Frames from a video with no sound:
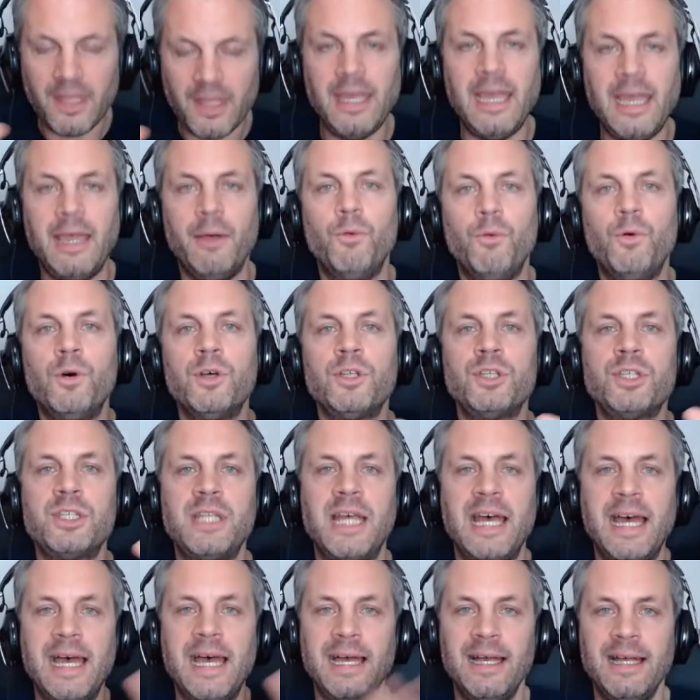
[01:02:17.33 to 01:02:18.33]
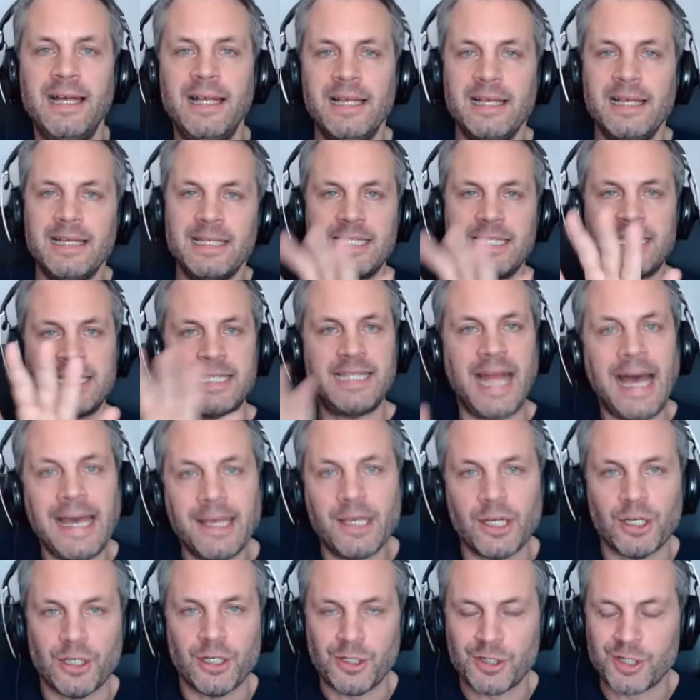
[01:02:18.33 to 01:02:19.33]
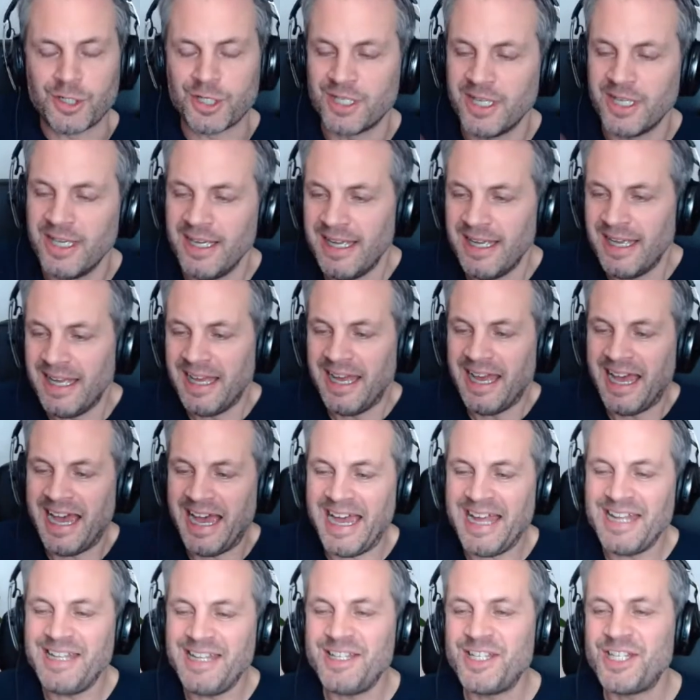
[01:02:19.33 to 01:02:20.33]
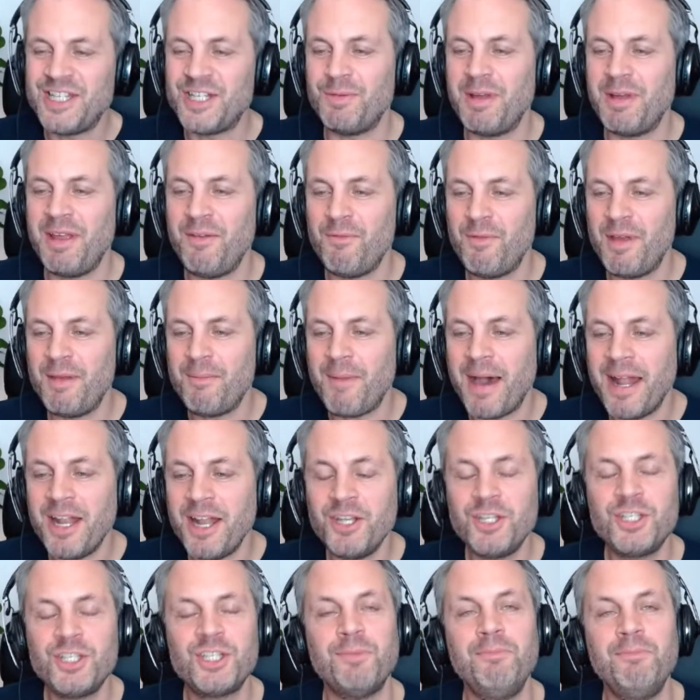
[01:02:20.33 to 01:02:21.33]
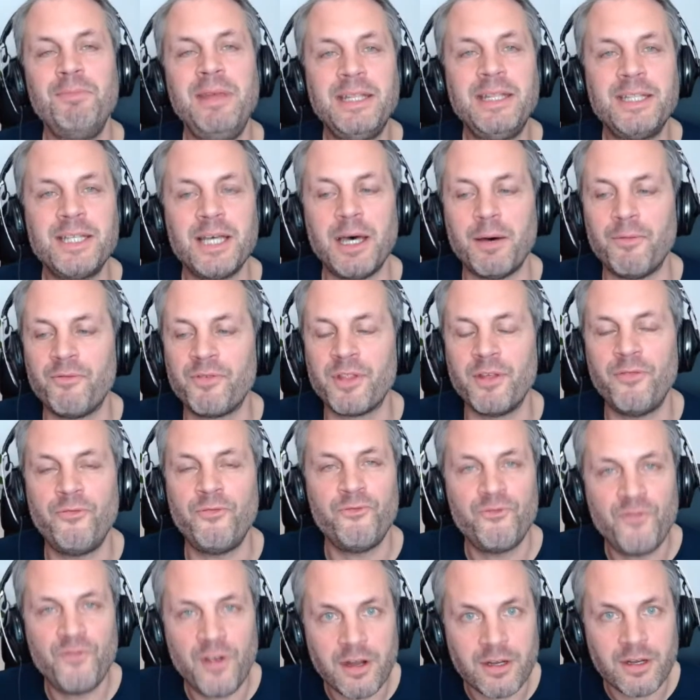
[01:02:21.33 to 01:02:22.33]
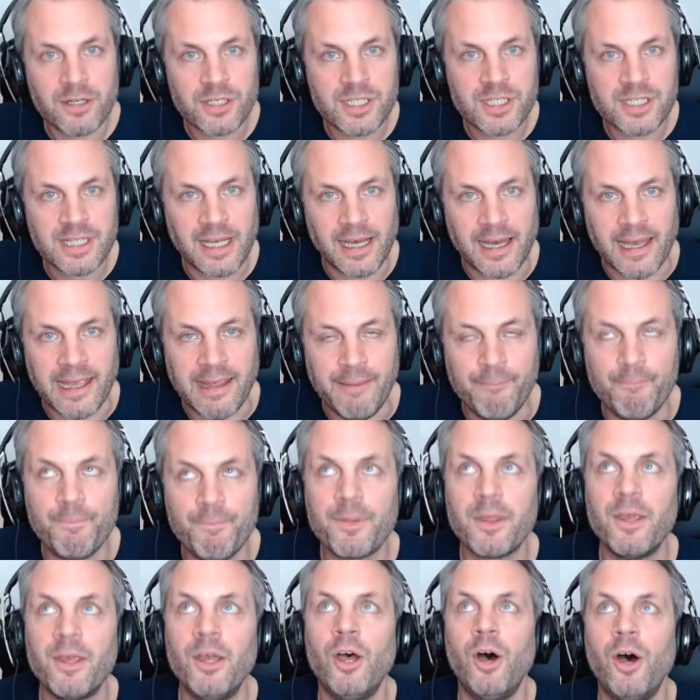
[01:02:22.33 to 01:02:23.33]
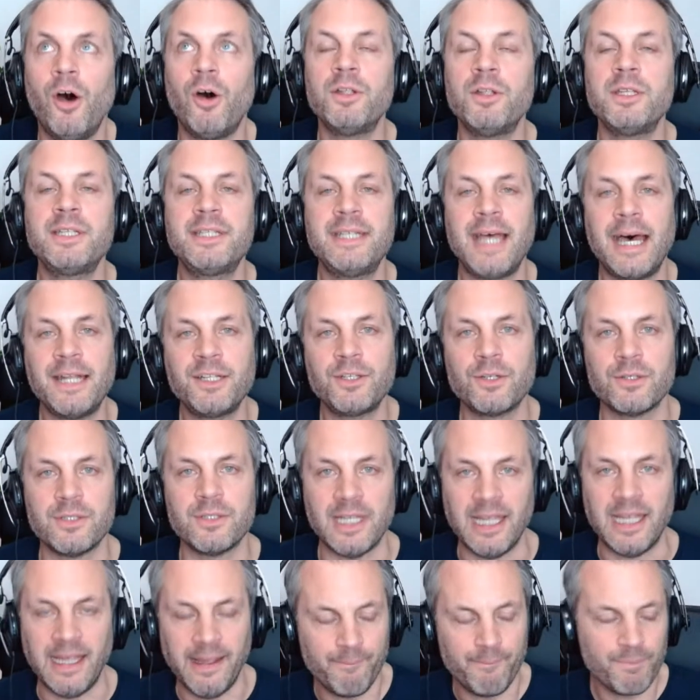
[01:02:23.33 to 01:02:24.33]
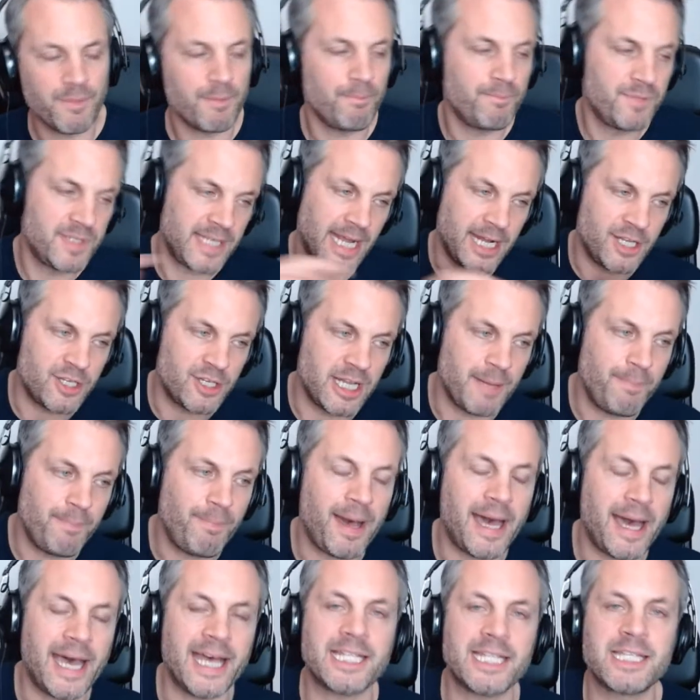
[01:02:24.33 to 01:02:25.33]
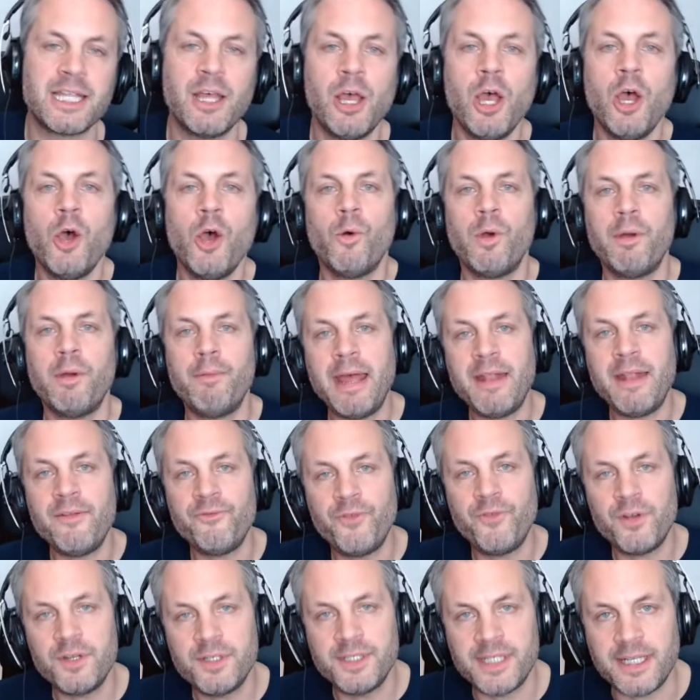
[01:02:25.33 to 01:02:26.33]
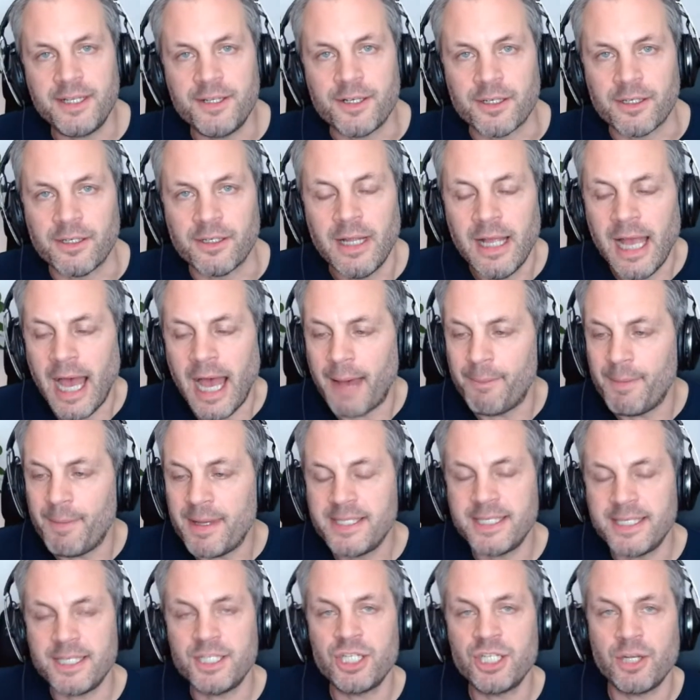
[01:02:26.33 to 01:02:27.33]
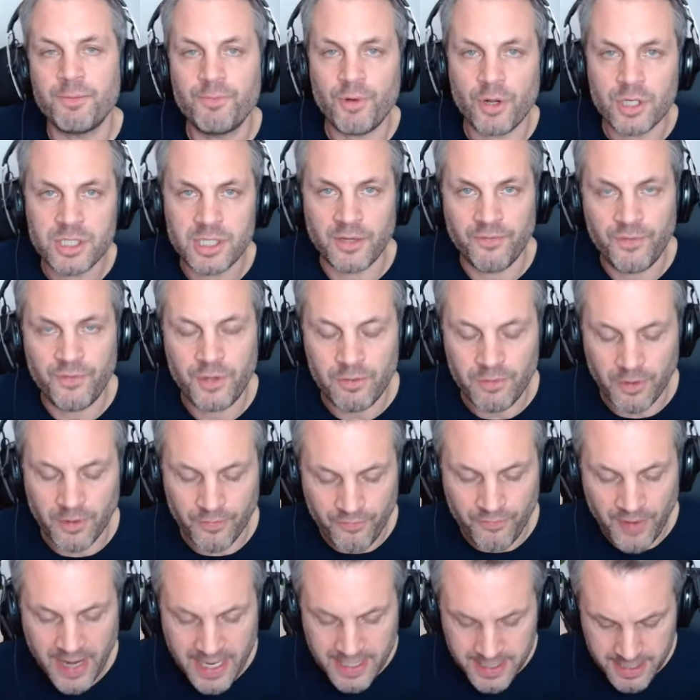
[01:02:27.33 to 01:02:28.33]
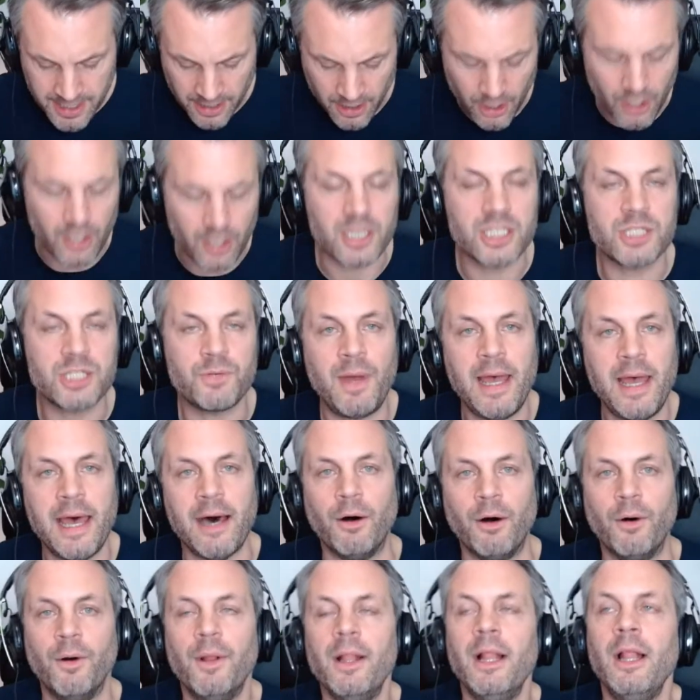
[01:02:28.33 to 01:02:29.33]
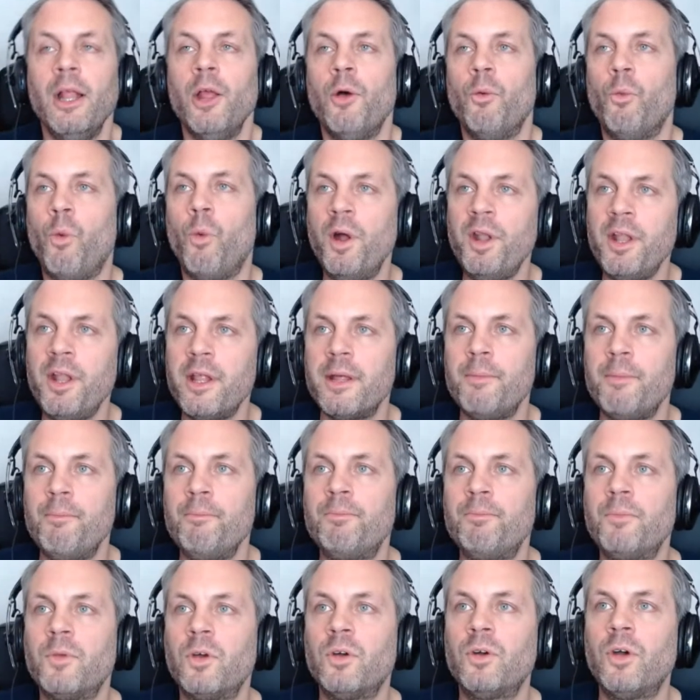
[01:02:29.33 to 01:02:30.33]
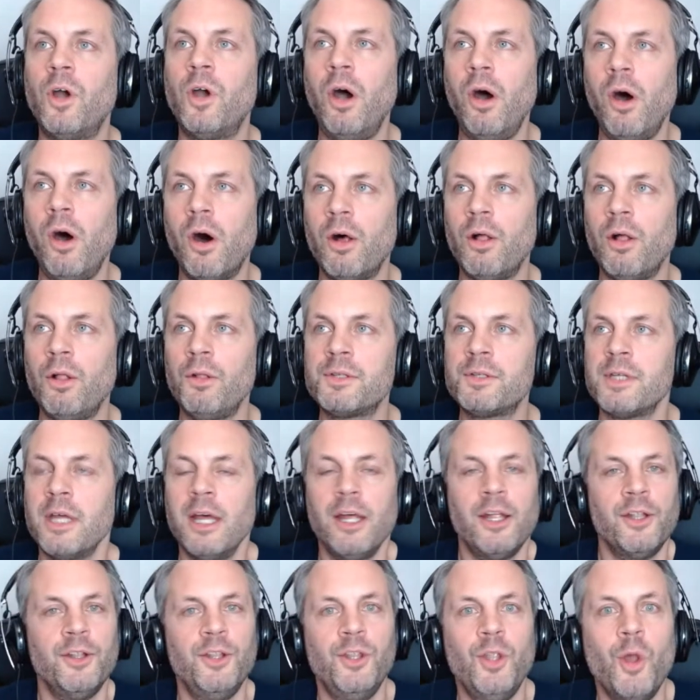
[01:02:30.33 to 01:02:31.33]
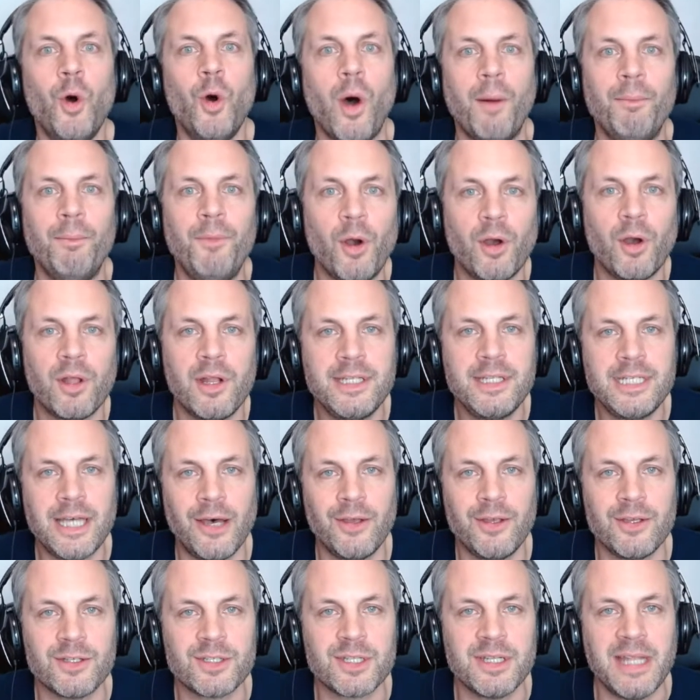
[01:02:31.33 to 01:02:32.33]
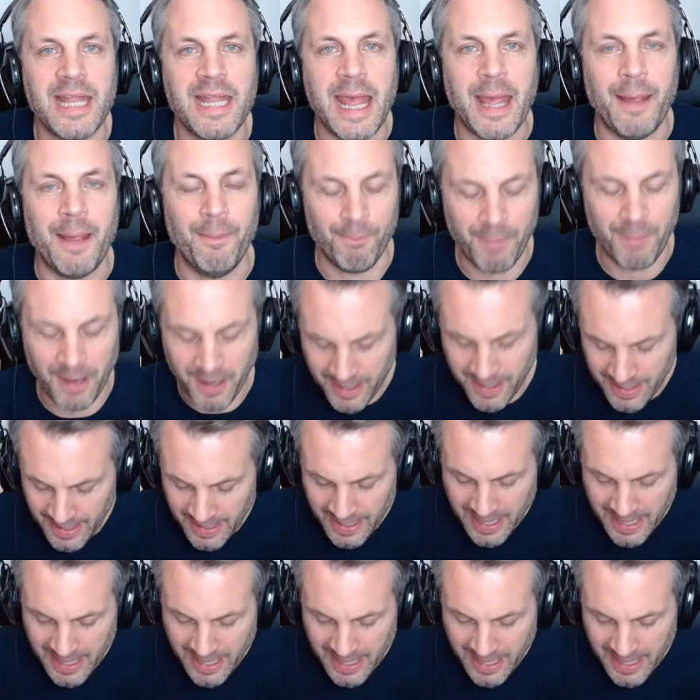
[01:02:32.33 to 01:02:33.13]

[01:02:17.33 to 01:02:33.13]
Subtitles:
it was staggered, and so we managed to meet up for the first time on Saturday past. We went for dinner, and my sister brought a few of her friends along as well. One of them called, no, I'm not going to tell you his name, but